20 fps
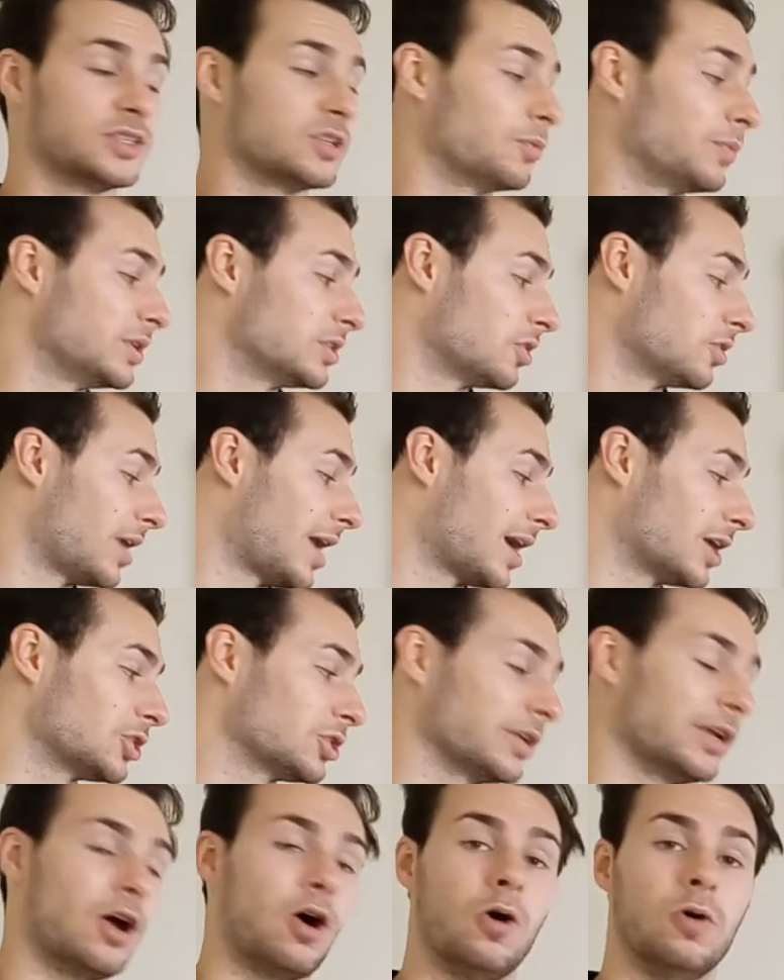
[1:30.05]
So we don't
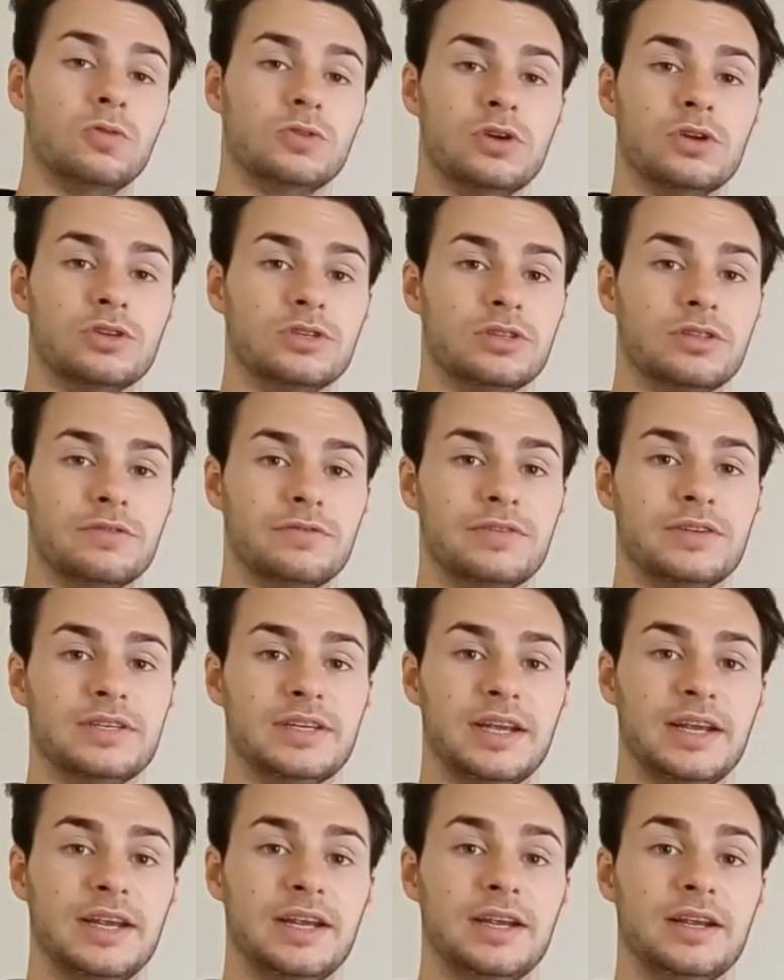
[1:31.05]
actually hold onto the
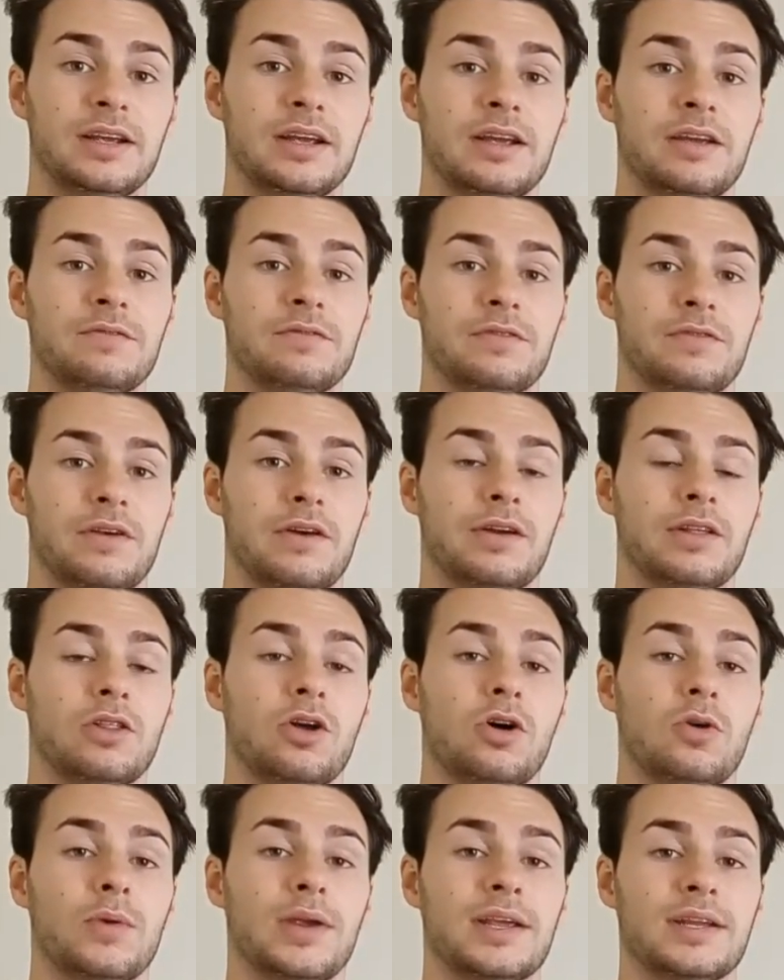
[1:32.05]
fatigue for very
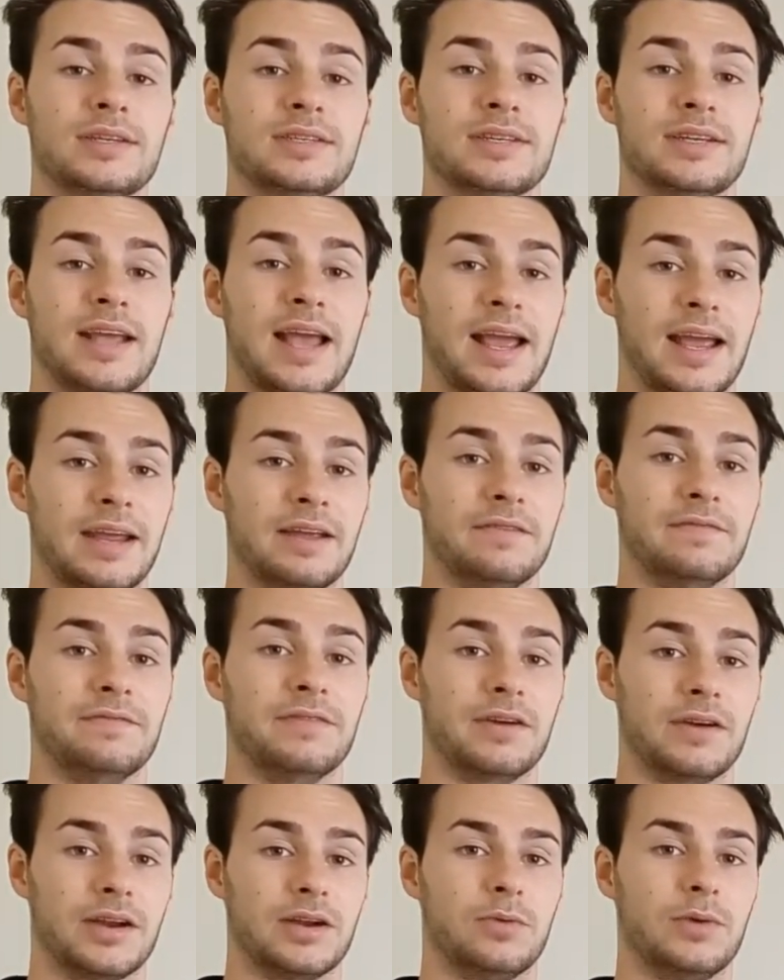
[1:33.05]
long. We can decay it
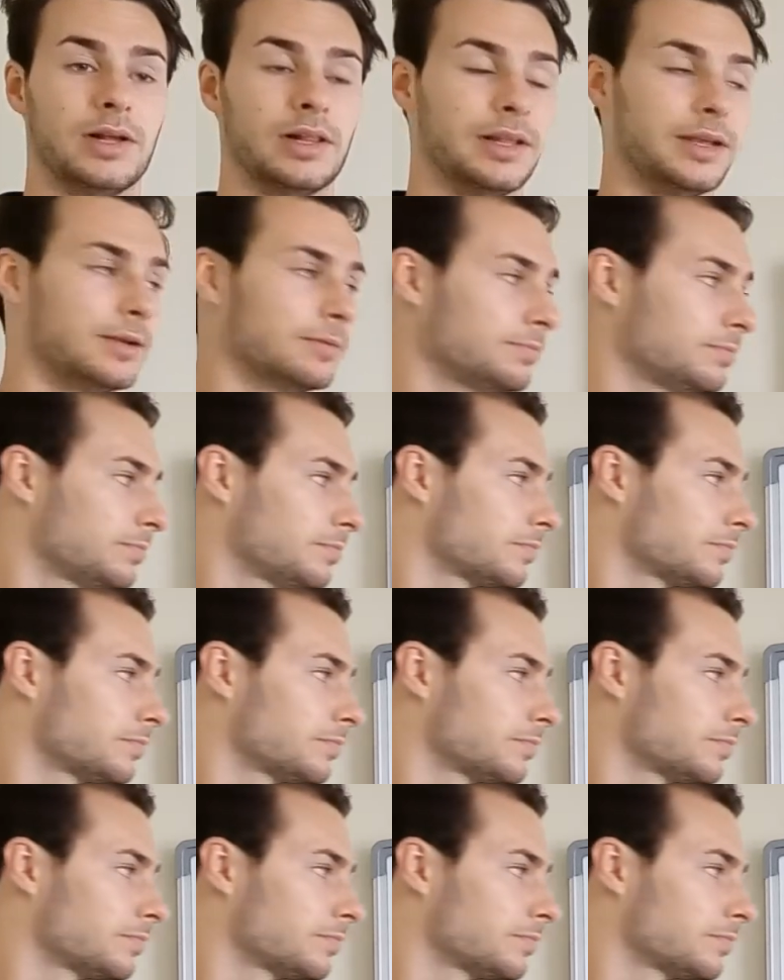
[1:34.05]
very quickly.